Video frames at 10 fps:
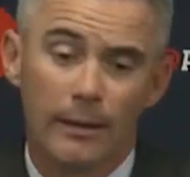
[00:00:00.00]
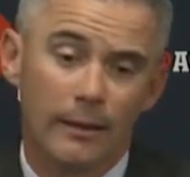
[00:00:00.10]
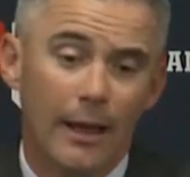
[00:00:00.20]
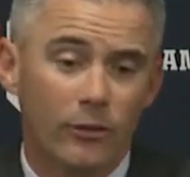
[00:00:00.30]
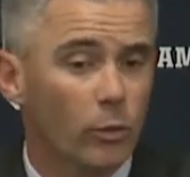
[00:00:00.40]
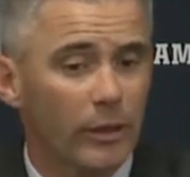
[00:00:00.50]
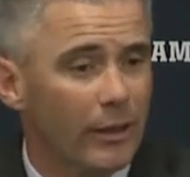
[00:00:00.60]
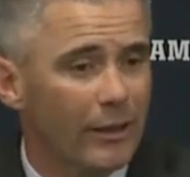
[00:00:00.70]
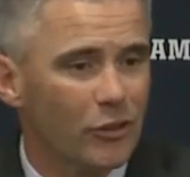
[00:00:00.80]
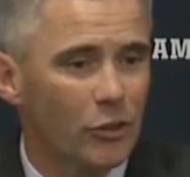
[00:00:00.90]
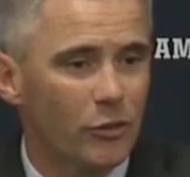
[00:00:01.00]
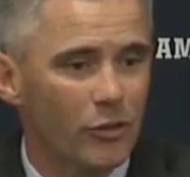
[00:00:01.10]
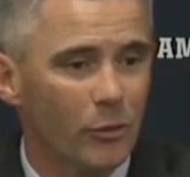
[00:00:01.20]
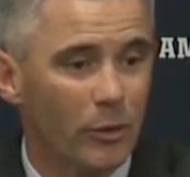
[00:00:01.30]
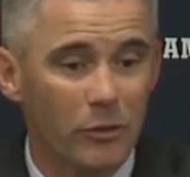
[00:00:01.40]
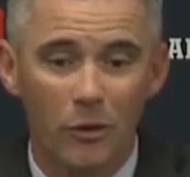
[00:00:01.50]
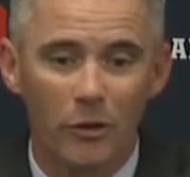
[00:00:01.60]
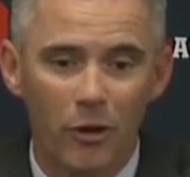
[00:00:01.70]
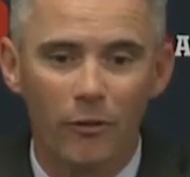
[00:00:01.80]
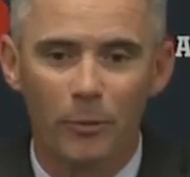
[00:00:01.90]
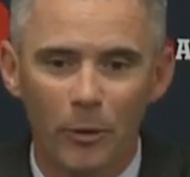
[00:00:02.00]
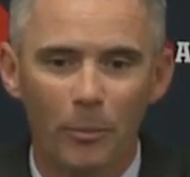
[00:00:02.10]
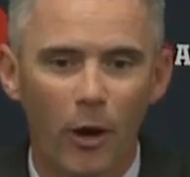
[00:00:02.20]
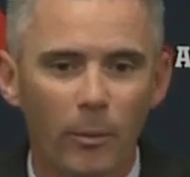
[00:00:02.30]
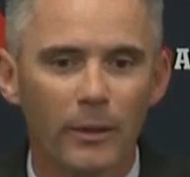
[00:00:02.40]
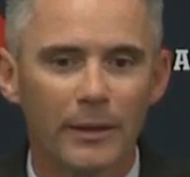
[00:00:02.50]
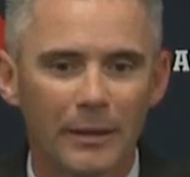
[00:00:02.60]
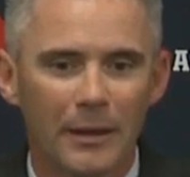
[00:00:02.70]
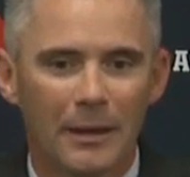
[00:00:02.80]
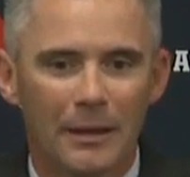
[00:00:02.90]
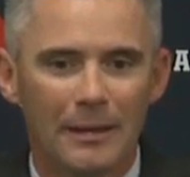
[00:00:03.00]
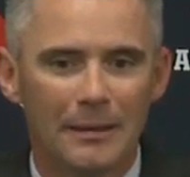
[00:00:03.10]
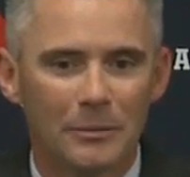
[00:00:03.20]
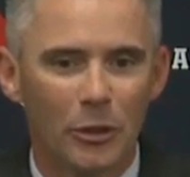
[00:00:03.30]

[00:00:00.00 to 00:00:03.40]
Uh, last last week against Houston. We started off, we were probably uh,